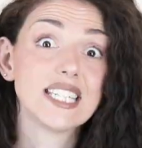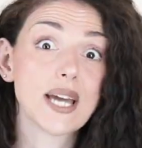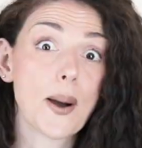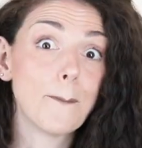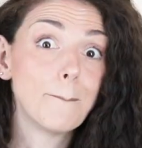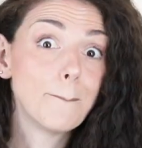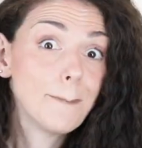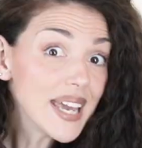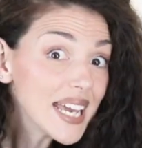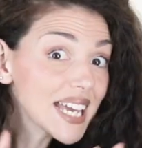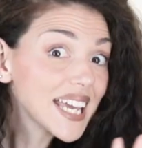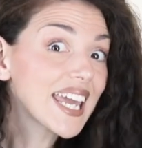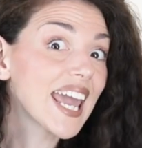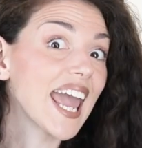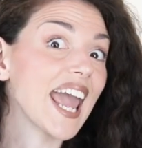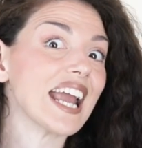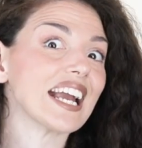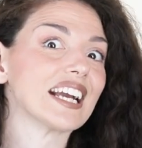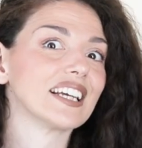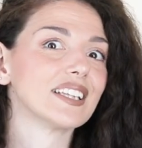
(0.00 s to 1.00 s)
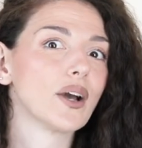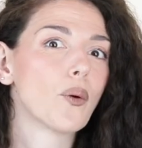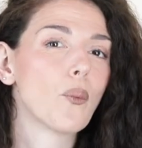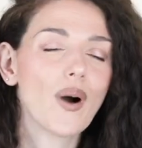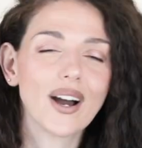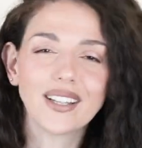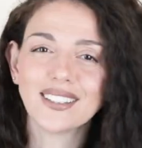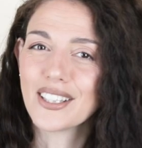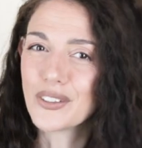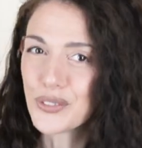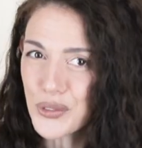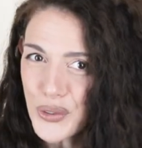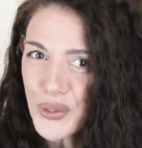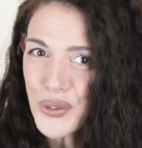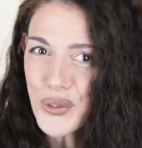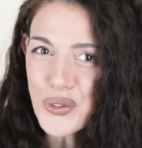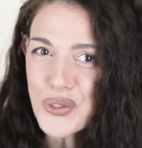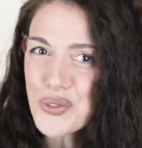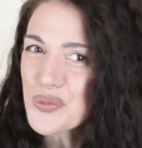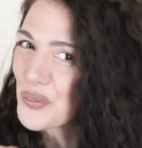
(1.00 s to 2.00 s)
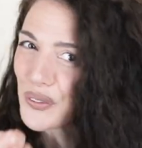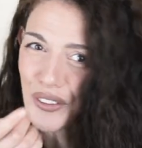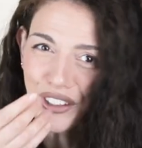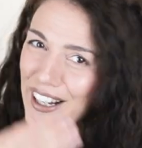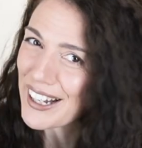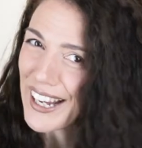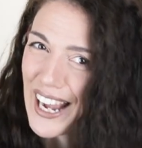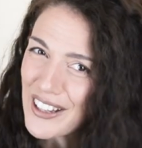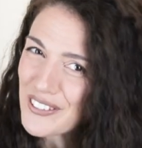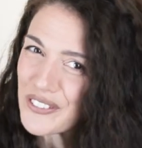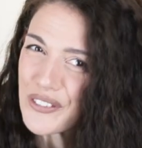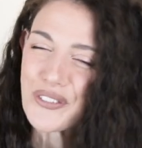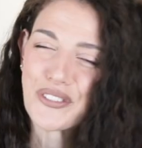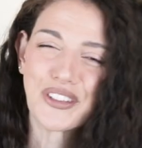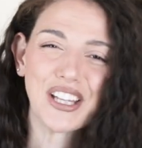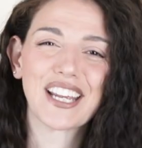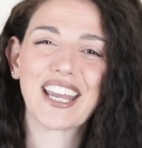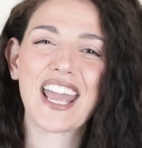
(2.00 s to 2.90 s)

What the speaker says: The big cake, the one that you use for the cut of the